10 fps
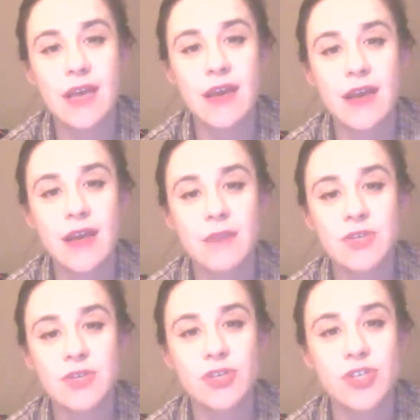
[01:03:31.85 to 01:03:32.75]
And
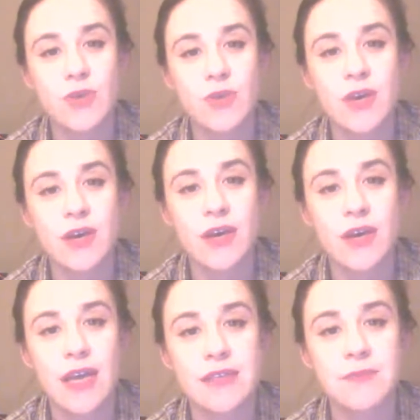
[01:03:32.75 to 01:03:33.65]
I'm sure
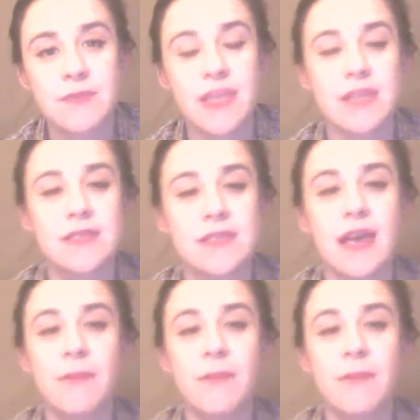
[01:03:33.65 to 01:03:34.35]
Jonah and his minions,